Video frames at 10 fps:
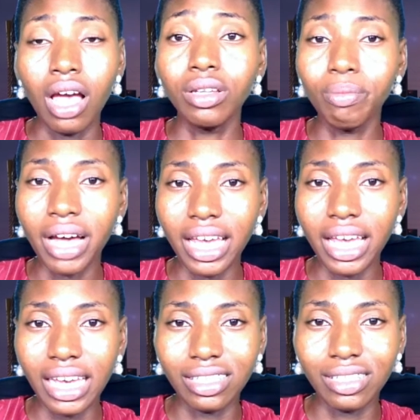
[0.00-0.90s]
Number
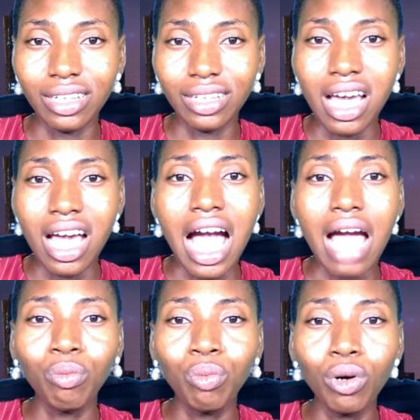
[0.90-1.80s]
8,
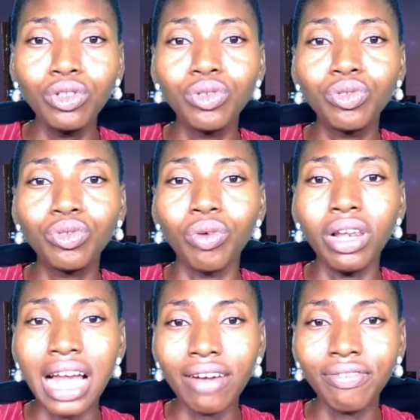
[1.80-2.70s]
I want you to
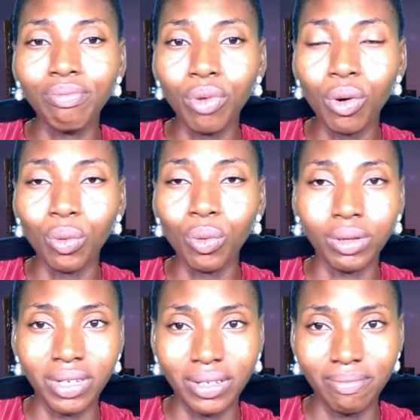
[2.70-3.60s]
laugh more with
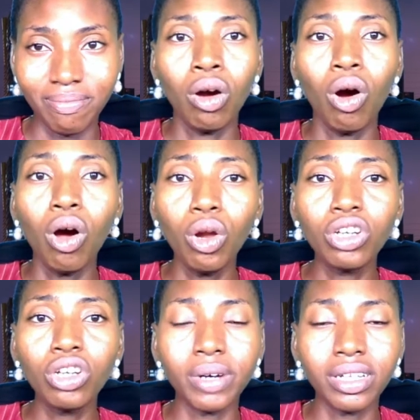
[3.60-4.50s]
me. All
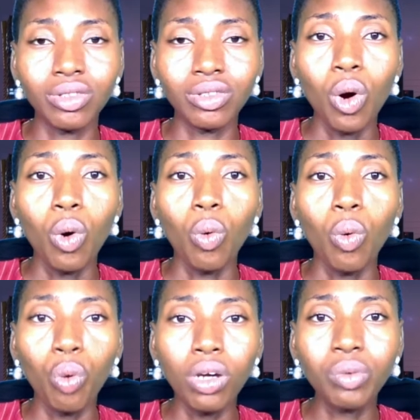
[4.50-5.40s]
husbands
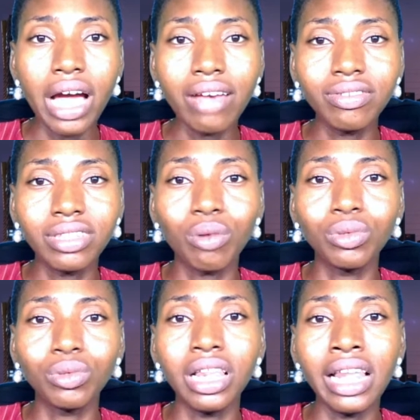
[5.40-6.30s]
want wives that
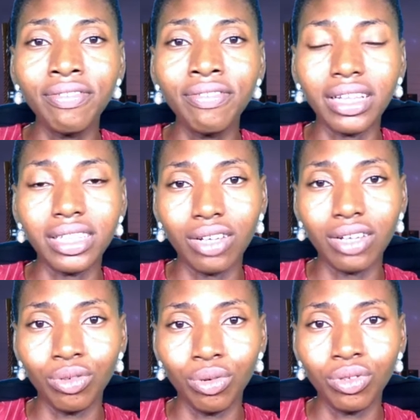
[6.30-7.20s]
would laugh at their
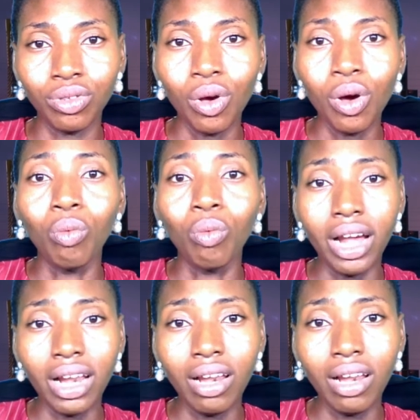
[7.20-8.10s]
jokes.
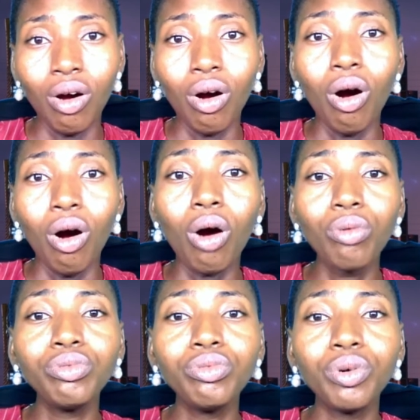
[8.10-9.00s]
Well,
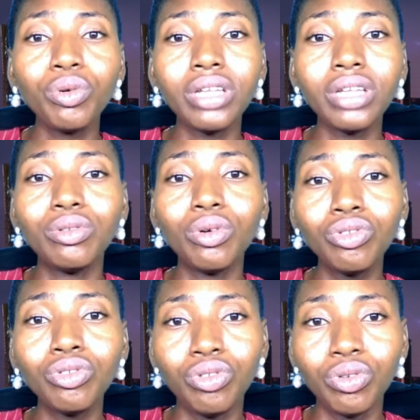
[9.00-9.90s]
all know that
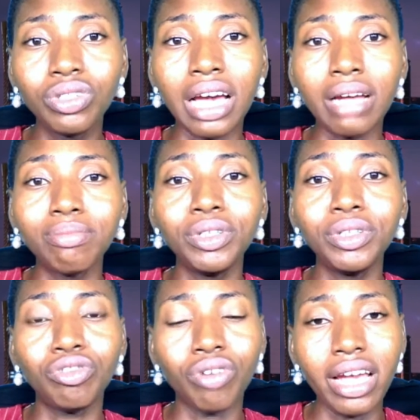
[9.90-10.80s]
those jokes can be
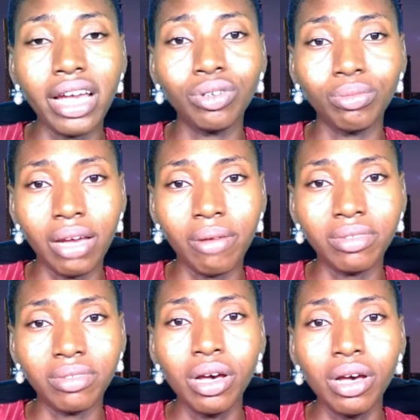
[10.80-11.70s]
dry
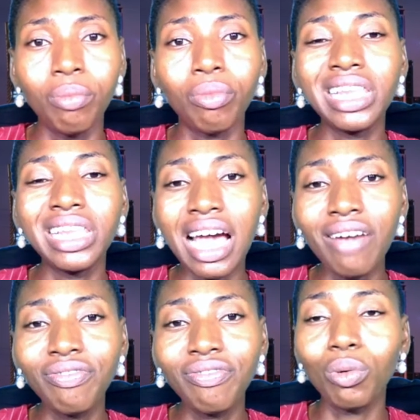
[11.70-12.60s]
sometimes, but
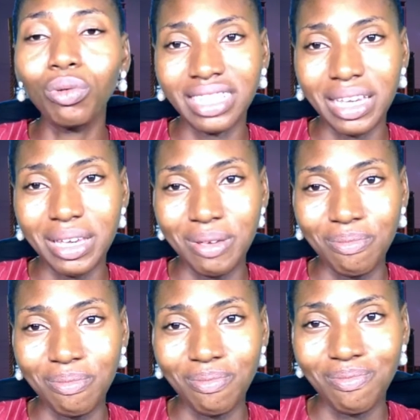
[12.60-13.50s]
laugh all the
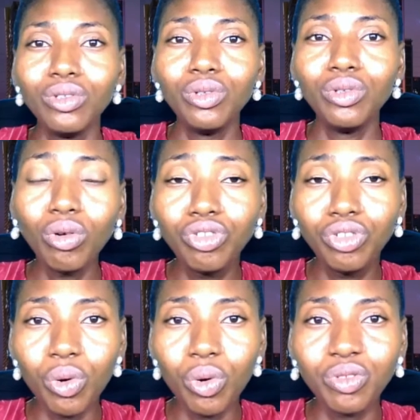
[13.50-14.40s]
same. Those
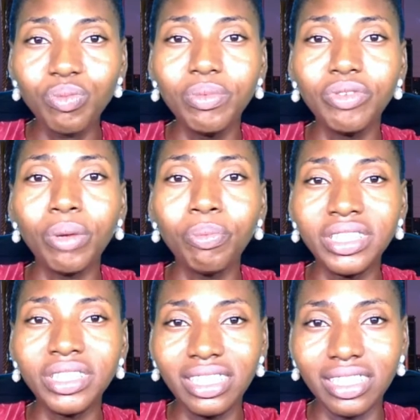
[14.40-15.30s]
jokes may be
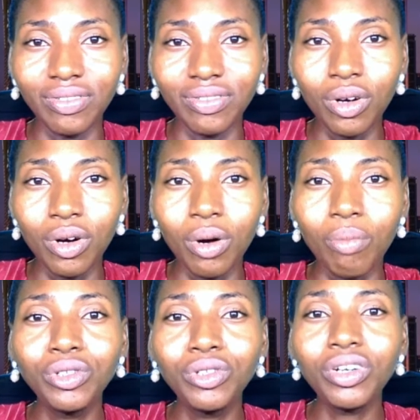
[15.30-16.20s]
repetitive,
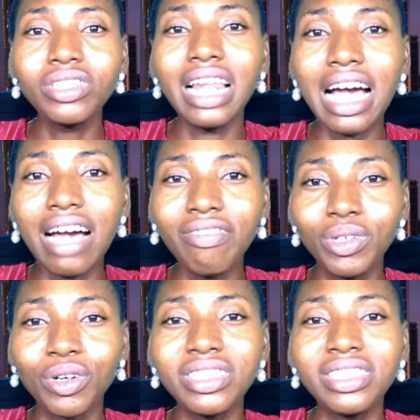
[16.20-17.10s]
but just laugh
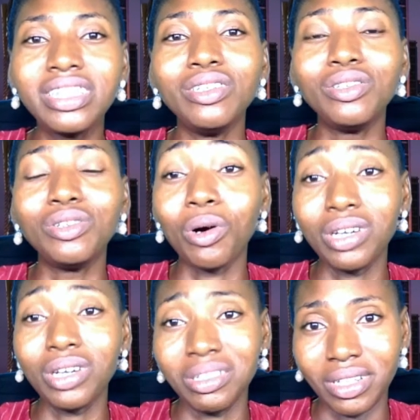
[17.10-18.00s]
because he is your
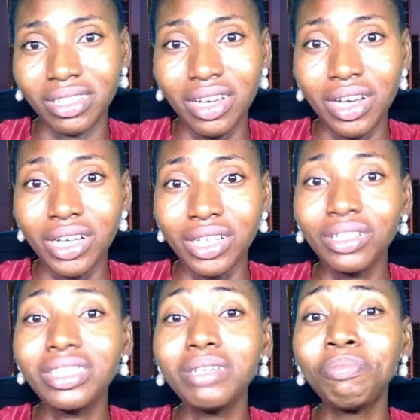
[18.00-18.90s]
husband.
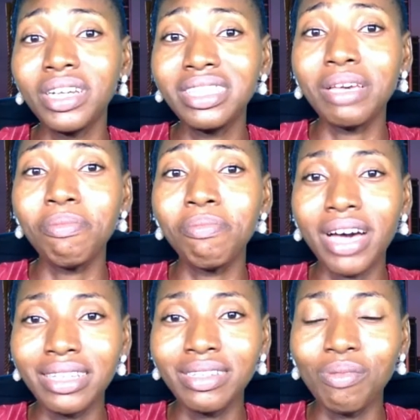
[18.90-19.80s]
Nothing pains a
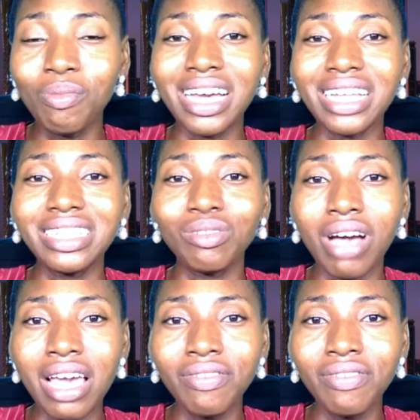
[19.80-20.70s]
man more than his
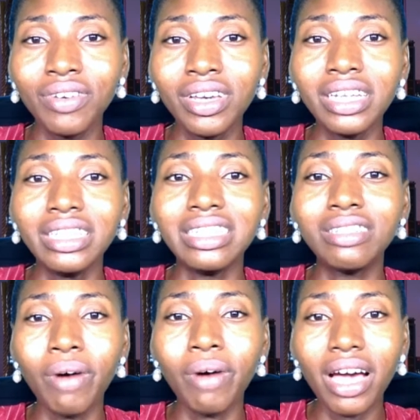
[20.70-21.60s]
wife
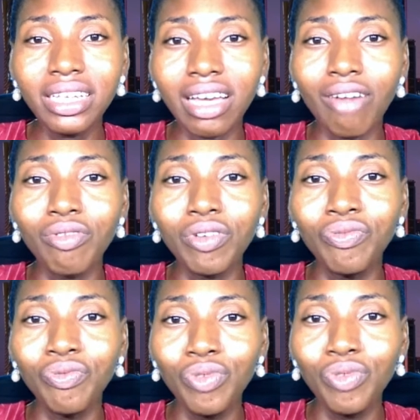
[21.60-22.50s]
despising and
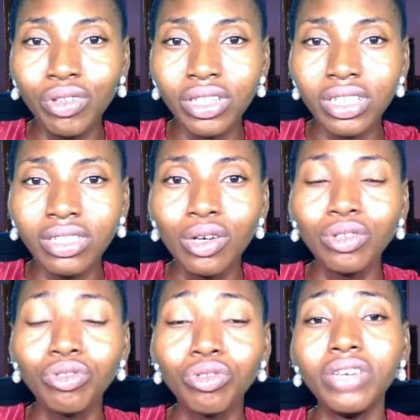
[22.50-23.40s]
refusing
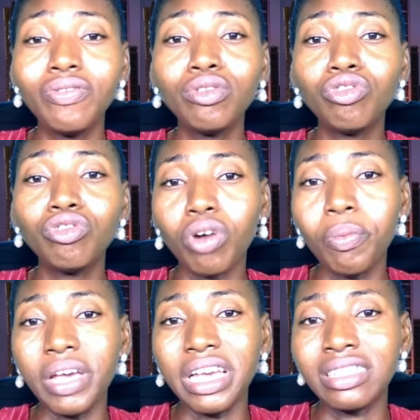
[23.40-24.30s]
to even drop
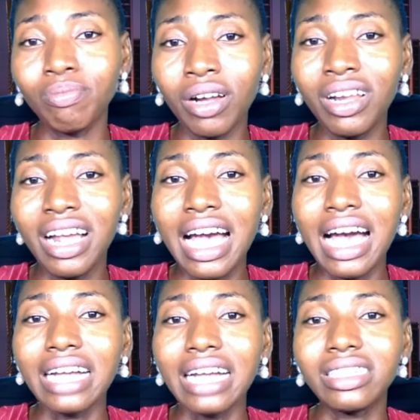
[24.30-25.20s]
a smile
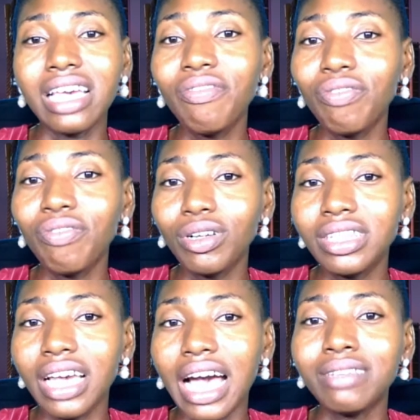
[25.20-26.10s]
at his
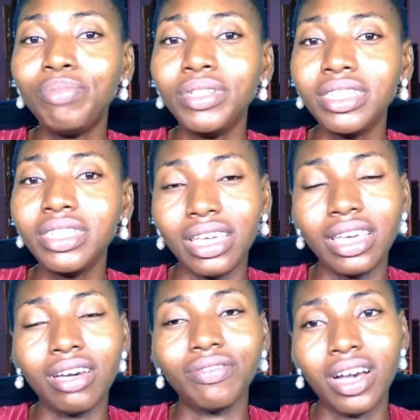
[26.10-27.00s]
efforts at being a
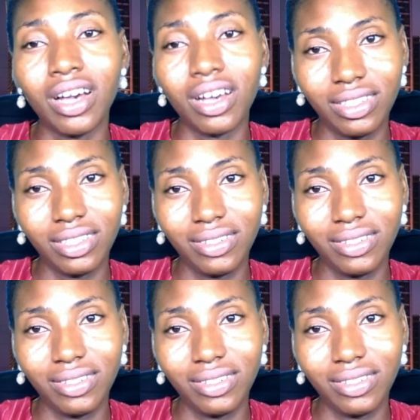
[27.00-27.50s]
Kelvin Hart.